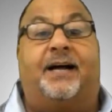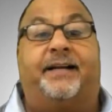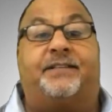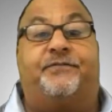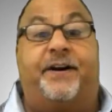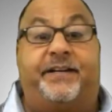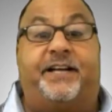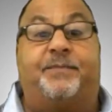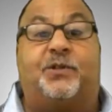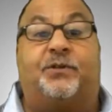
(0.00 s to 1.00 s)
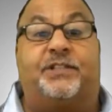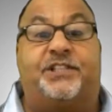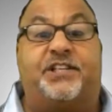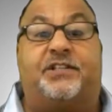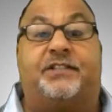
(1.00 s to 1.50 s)
It's very
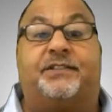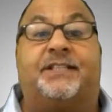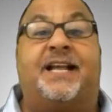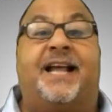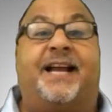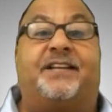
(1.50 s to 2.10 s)
chemical resistant,